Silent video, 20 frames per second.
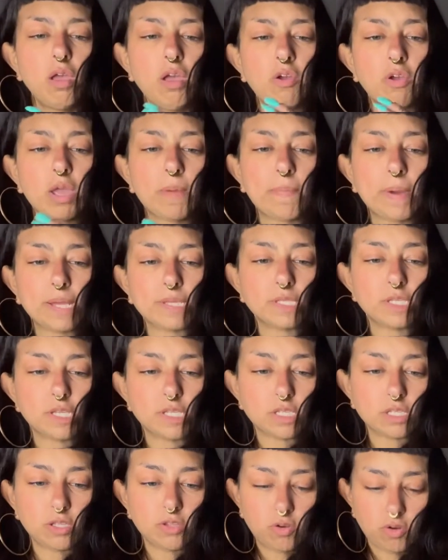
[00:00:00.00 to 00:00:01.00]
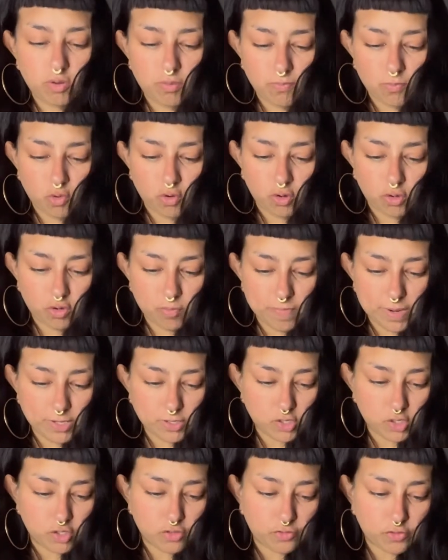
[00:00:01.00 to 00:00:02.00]
Okay, Pisces, a little oracle
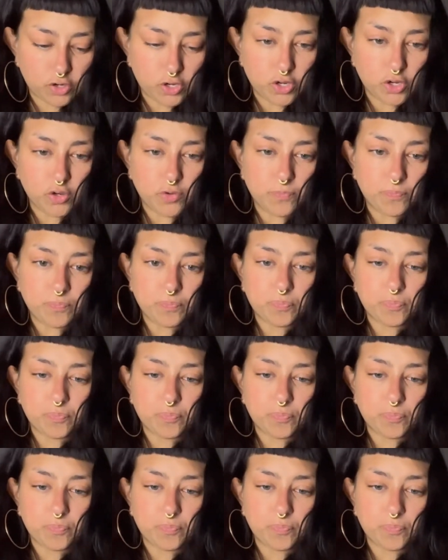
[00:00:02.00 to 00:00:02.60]
message for you.